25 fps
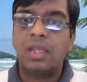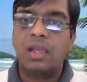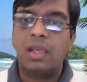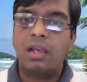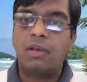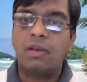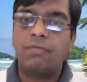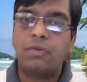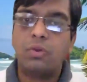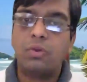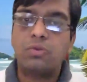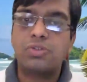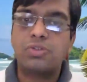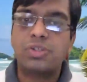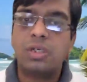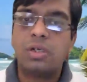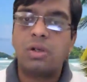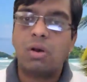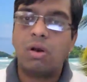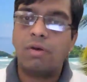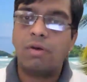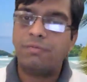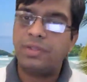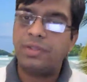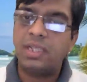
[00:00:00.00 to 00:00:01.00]
infusion
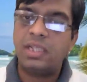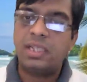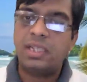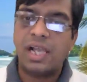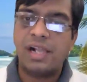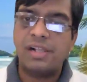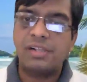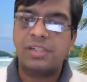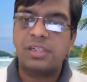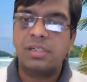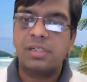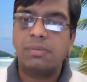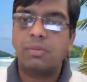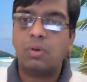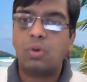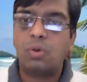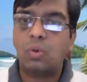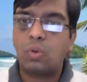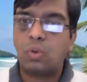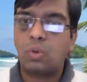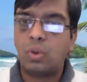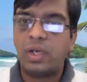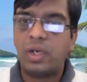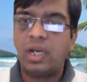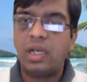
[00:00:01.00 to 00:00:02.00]
of the calcium
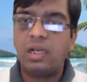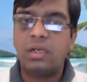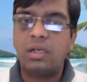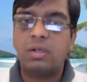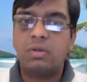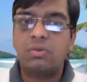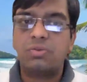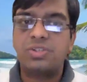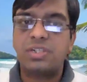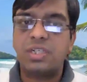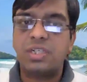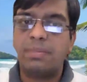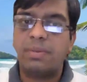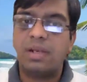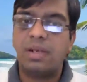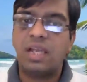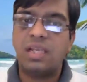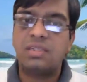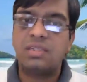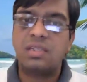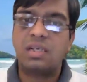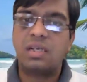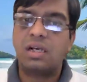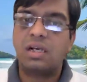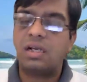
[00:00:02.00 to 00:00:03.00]
gluconate to
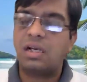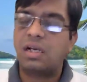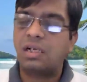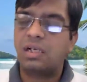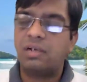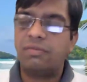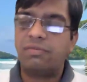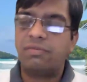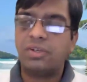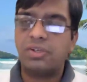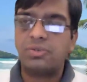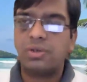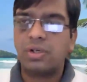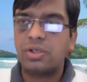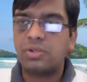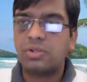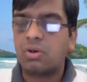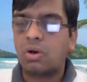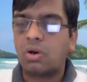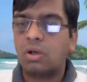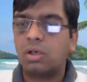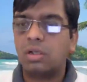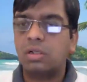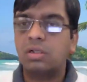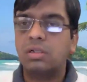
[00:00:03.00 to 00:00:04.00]
stabilize the conductive tissue
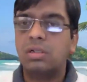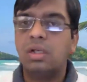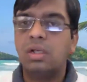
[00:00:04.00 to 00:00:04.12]
disorder.